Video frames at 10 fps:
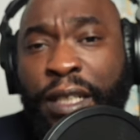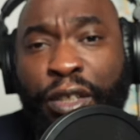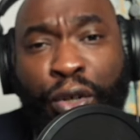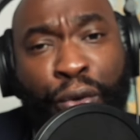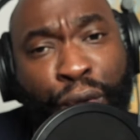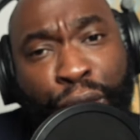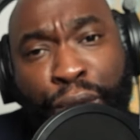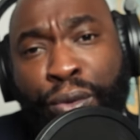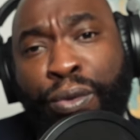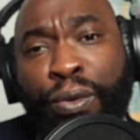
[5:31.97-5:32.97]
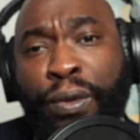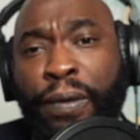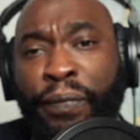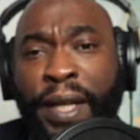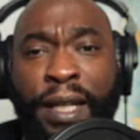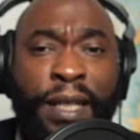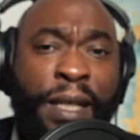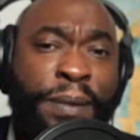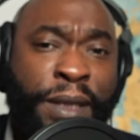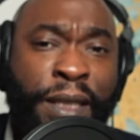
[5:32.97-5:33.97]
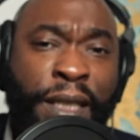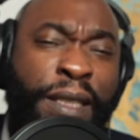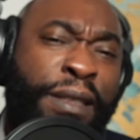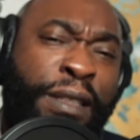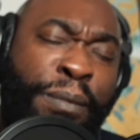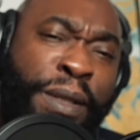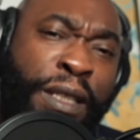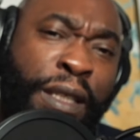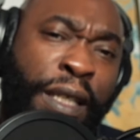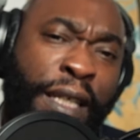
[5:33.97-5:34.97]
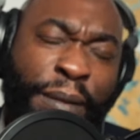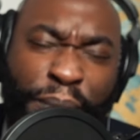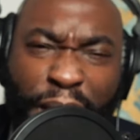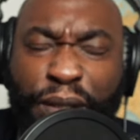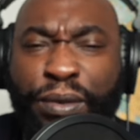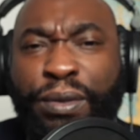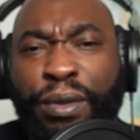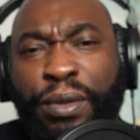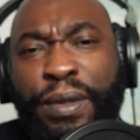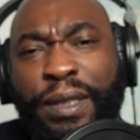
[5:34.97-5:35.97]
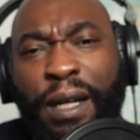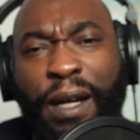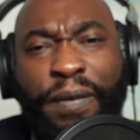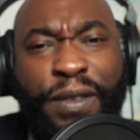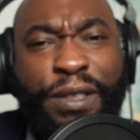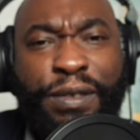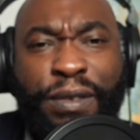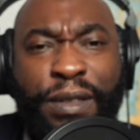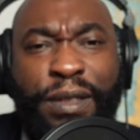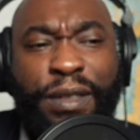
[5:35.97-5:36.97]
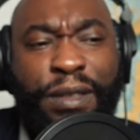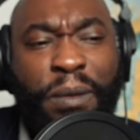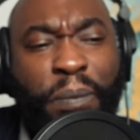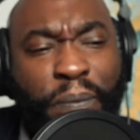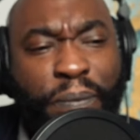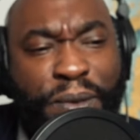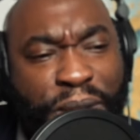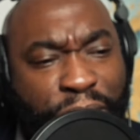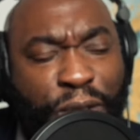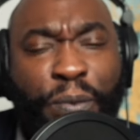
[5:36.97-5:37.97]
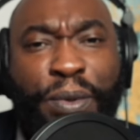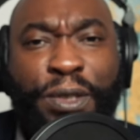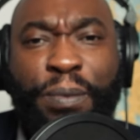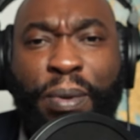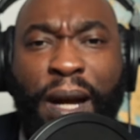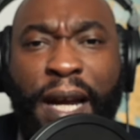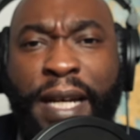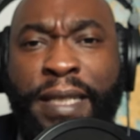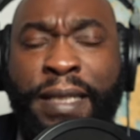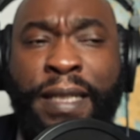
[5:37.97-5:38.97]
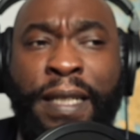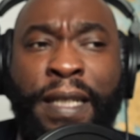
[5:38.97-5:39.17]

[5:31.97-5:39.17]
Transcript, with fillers: the crew that comes and gets them is and the medical crew is often su su super surprised